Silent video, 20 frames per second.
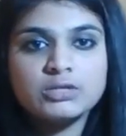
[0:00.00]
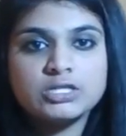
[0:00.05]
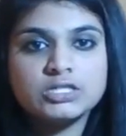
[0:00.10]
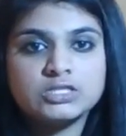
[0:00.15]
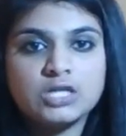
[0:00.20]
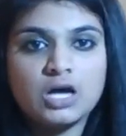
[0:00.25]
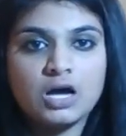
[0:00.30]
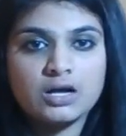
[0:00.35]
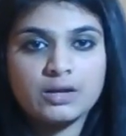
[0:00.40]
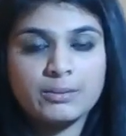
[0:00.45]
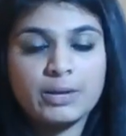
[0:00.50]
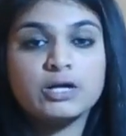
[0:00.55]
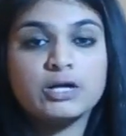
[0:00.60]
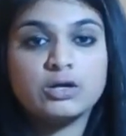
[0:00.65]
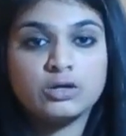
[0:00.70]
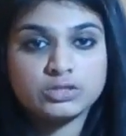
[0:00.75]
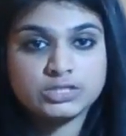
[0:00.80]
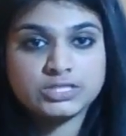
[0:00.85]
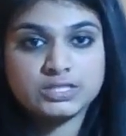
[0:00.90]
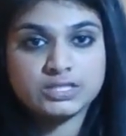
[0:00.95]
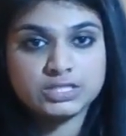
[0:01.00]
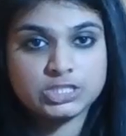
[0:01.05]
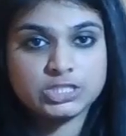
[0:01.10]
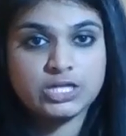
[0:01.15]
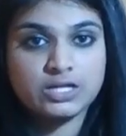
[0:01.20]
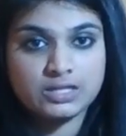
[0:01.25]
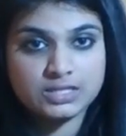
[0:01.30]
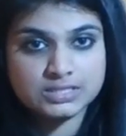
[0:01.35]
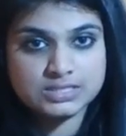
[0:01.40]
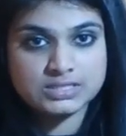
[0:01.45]
to talk about Ghost in the
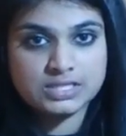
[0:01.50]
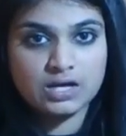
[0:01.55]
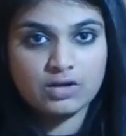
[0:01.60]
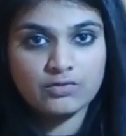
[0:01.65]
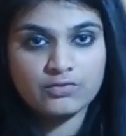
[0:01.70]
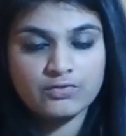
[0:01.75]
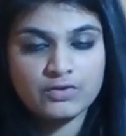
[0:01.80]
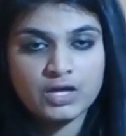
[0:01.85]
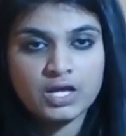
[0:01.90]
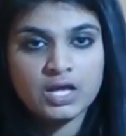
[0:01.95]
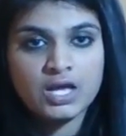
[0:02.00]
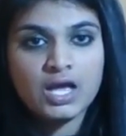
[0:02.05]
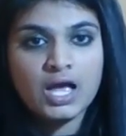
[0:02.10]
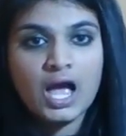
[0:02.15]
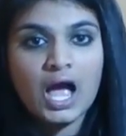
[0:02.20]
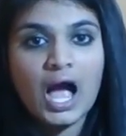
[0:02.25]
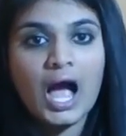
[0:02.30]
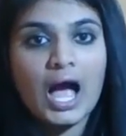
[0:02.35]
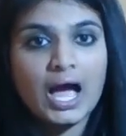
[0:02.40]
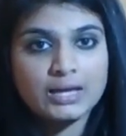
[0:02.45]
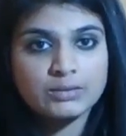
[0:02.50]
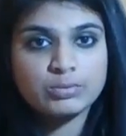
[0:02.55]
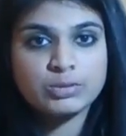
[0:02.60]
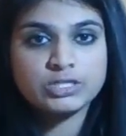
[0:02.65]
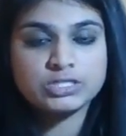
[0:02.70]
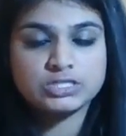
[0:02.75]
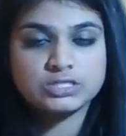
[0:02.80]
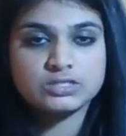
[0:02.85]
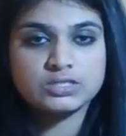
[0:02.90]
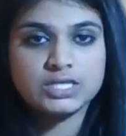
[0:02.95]
Shell itself. I
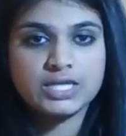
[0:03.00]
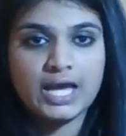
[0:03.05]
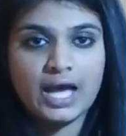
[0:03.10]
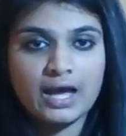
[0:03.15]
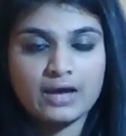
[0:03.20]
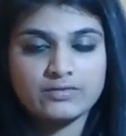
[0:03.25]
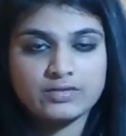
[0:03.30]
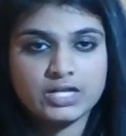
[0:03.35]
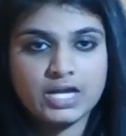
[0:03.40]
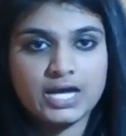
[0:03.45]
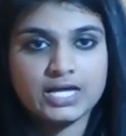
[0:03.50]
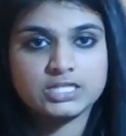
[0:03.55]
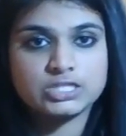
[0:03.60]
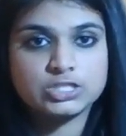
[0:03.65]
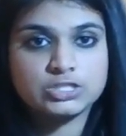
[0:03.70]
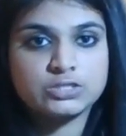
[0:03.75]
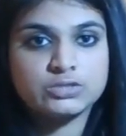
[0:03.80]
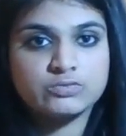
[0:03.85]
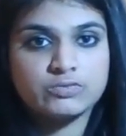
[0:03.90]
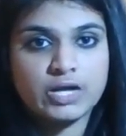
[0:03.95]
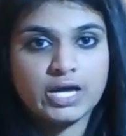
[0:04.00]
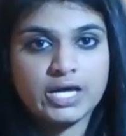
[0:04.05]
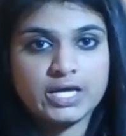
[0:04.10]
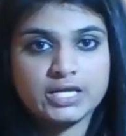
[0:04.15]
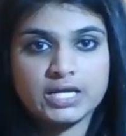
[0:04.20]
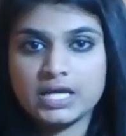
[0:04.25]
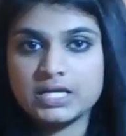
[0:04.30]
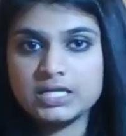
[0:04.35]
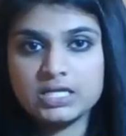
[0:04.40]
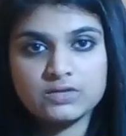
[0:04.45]
personally haven't actually
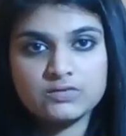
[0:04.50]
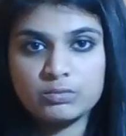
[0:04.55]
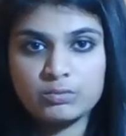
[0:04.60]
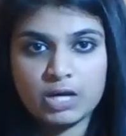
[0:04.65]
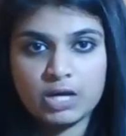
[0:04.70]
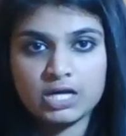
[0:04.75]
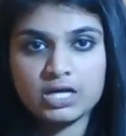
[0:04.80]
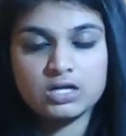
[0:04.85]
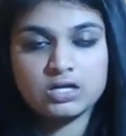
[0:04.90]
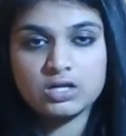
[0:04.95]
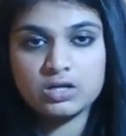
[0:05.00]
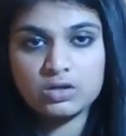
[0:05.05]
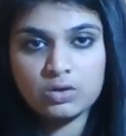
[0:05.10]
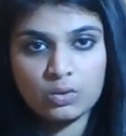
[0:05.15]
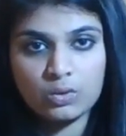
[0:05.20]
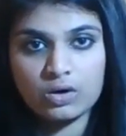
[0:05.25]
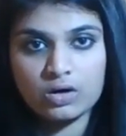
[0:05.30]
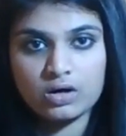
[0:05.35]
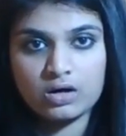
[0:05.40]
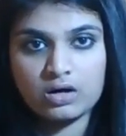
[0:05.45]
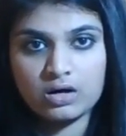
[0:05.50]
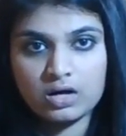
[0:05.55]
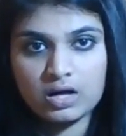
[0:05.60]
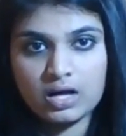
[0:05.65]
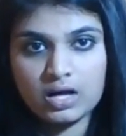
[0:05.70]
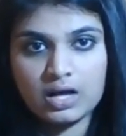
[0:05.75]
read any of the manga or